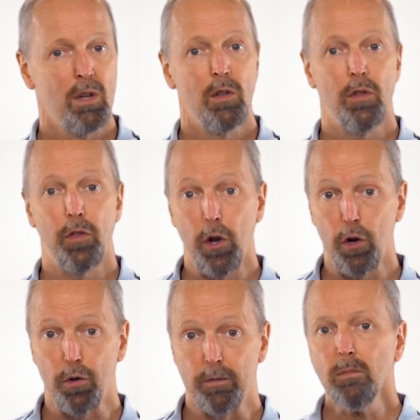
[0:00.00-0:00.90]

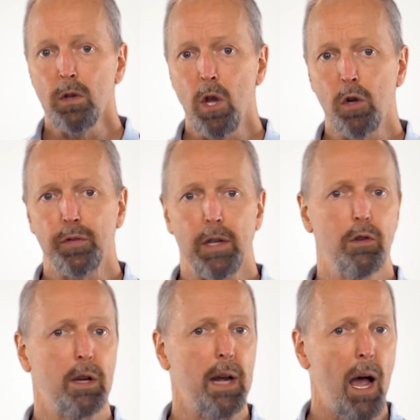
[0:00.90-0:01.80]
Third, note that
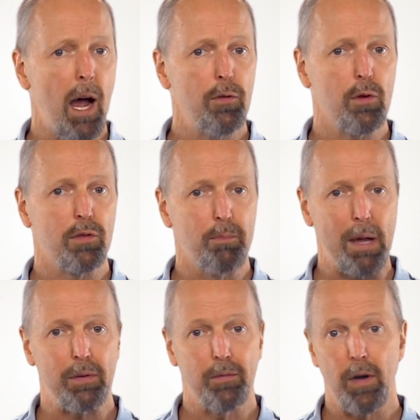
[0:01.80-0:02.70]
you can either
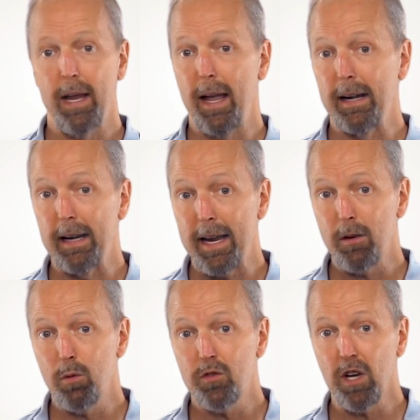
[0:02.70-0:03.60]
specify a
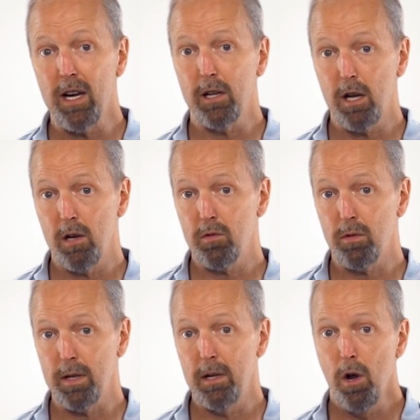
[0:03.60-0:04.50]
language and a
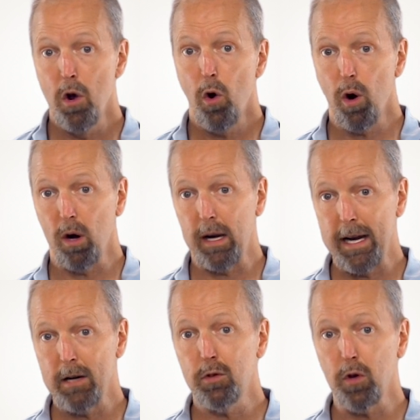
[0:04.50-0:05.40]
country or a
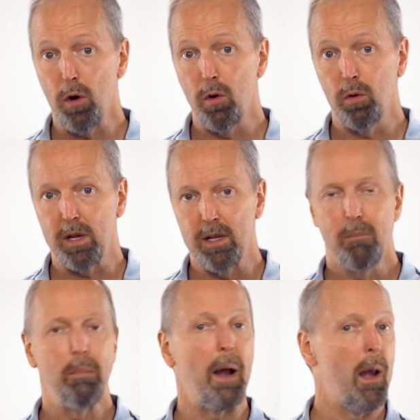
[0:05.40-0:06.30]
language only,
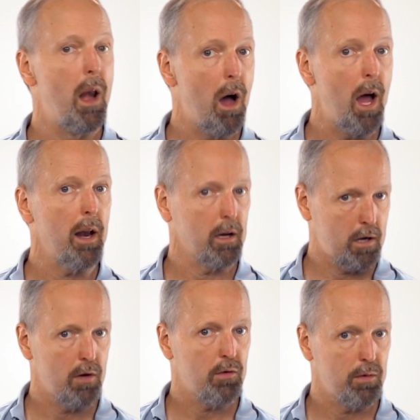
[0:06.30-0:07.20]
but not a
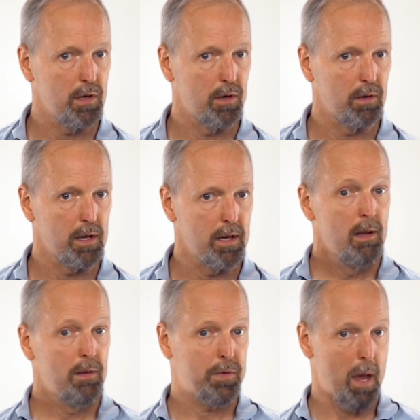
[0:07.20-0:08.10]
country only.
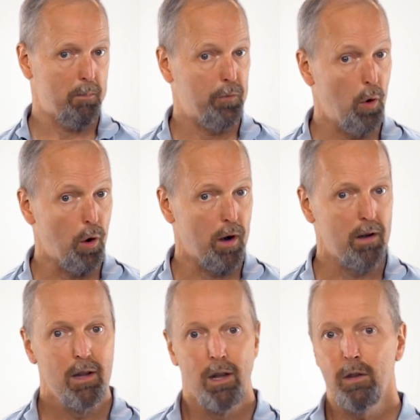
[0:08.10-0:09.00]
Step four,
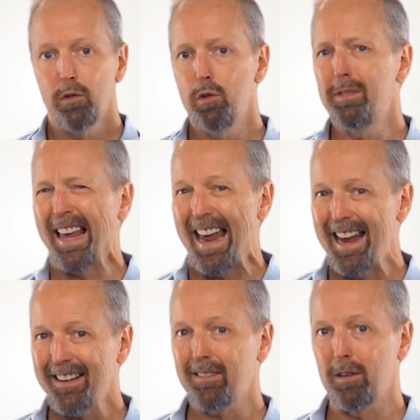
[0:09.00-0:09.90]
use
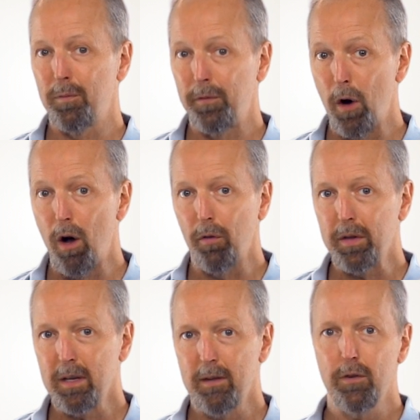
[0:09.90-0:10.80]
X
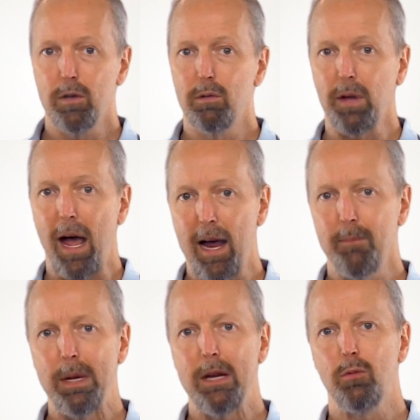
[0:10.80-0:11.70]
default if you use
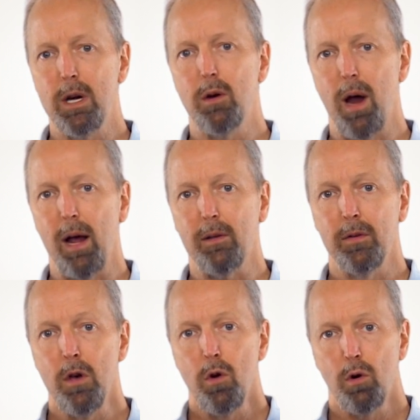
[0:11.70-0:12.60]
IP
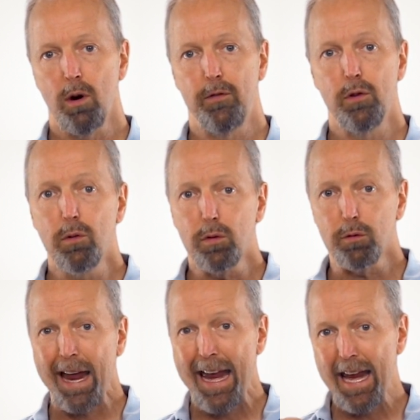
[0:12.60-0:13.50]
redirects or if
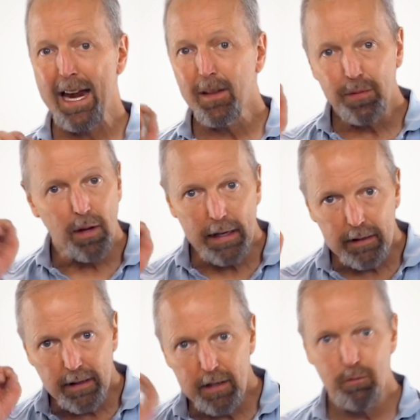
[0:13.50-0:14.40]
users hand
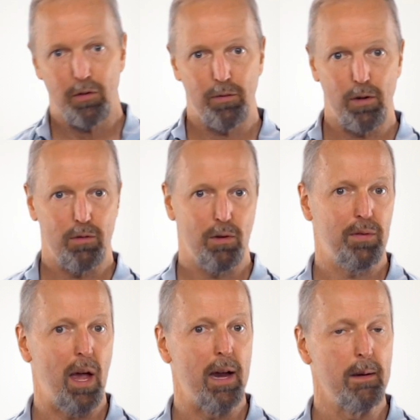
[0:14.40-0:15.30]
select languages on your
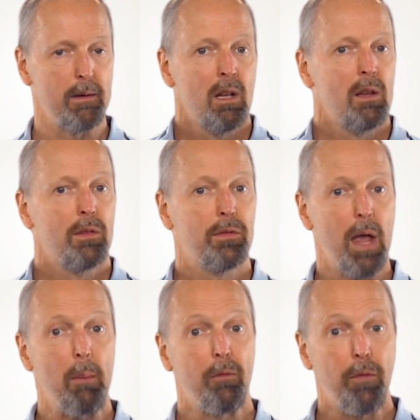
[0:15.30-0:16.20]
site.
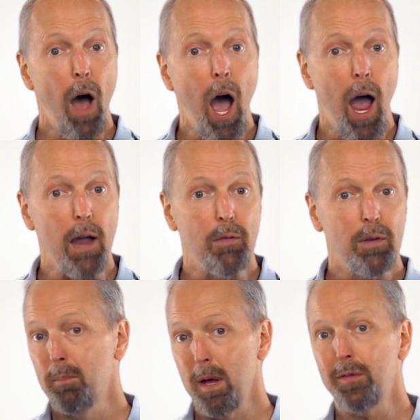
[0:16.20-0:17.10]
Step 5.
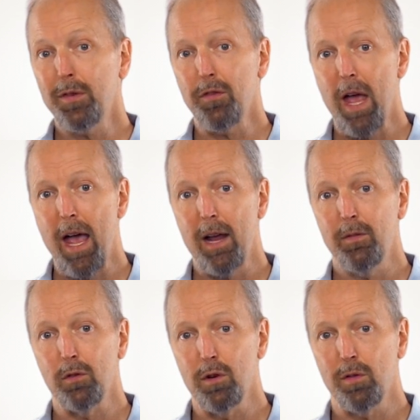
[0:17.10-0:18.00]
Place the
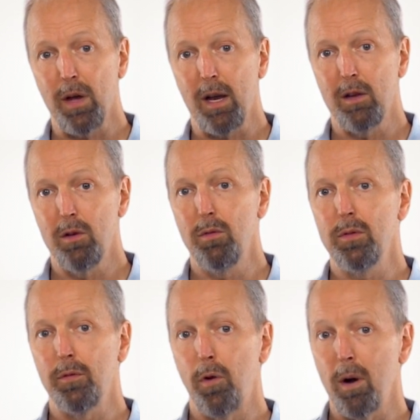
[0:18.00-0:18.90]
tags on your site
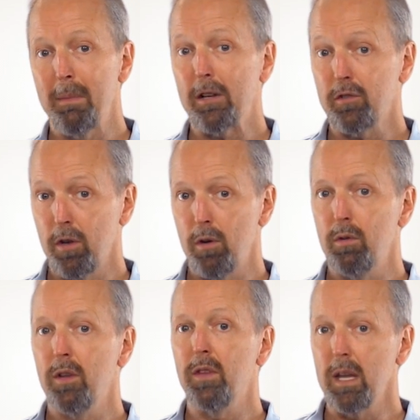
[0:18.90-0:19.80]
using the format
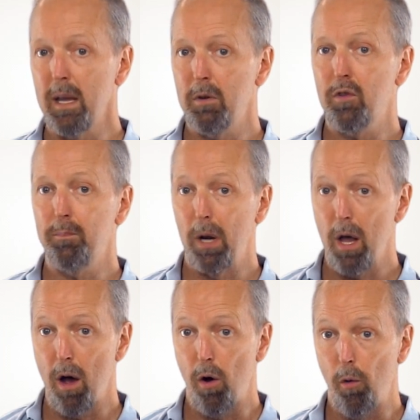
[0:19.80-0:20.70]
shown in the image
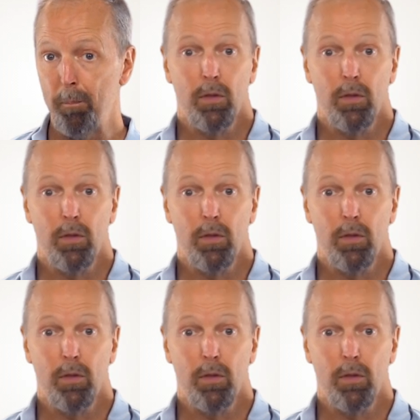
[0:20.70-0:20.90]
below.